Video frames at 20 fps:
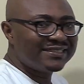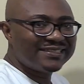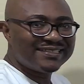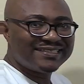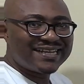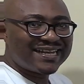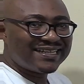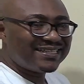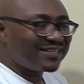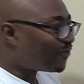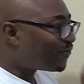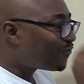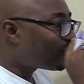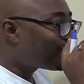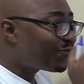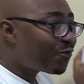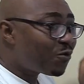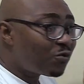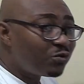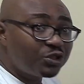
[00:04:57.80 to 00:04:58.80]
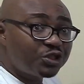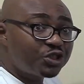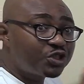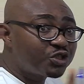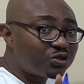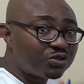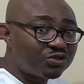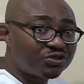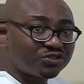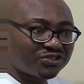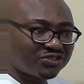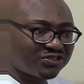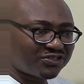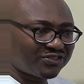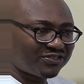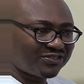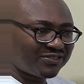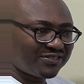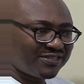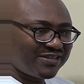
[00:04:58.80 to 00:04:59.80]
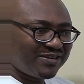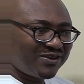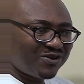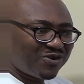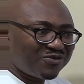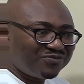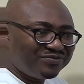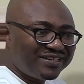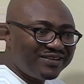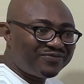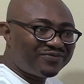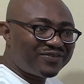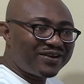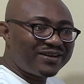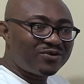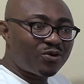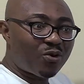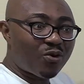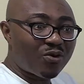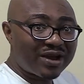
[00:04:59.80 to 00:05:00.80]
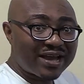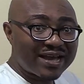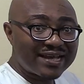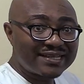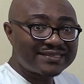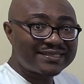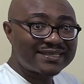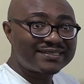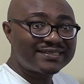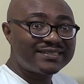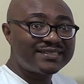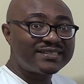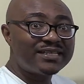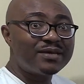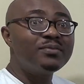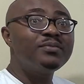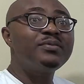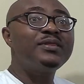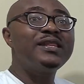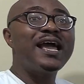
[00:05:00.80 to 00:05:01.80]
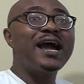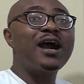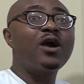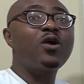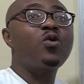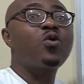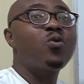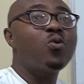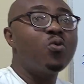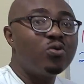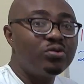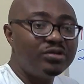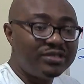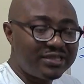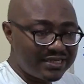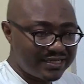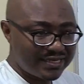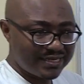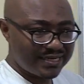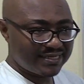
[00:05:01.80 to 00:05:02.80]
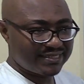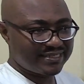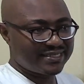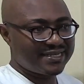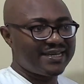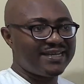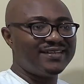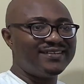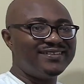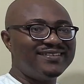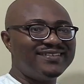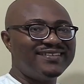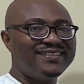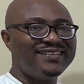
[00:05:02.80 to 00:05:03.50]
is that the functions of different organs and systems, they are coordinated